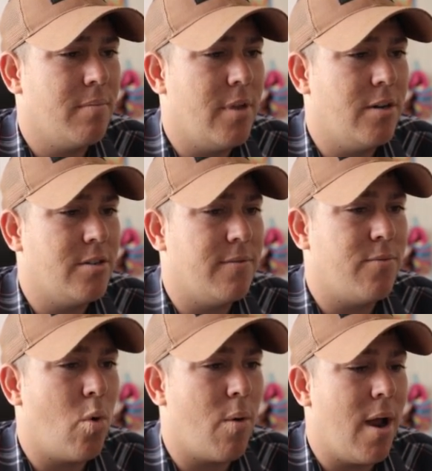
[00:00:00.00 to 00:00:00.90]
there's the
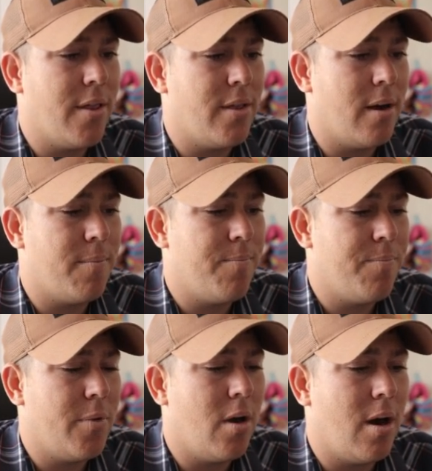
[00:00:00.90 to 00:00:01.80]
4 right there.
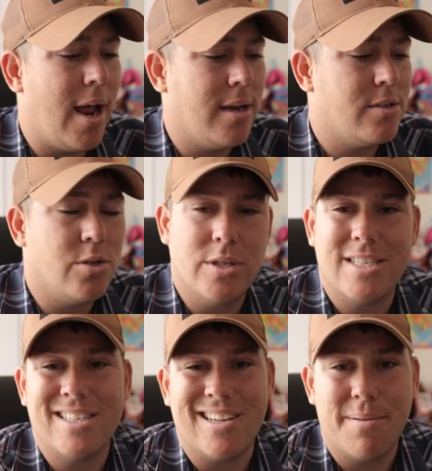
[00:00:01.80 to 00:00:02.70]
All right, so
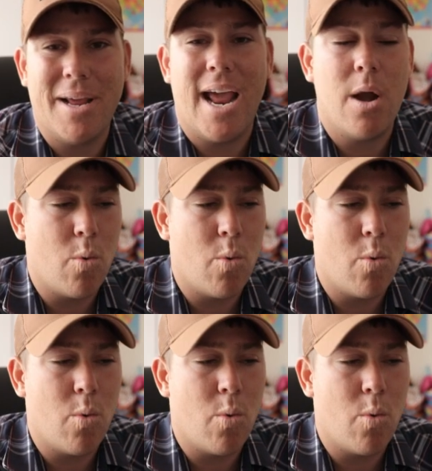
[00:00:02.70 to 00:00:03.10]
this is going to be a